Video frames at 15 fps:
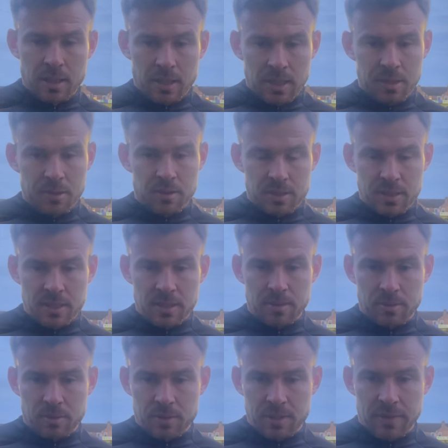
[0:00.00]
I thought they did. I
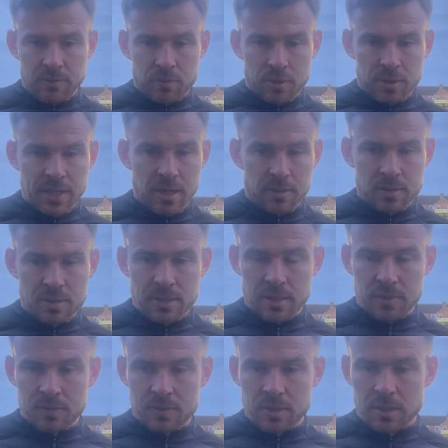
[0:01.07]
thought they gave a good account of
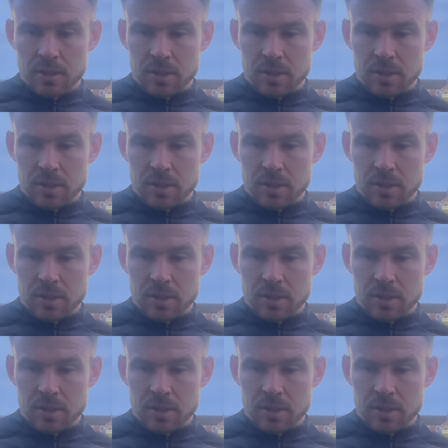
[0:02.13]
themselves.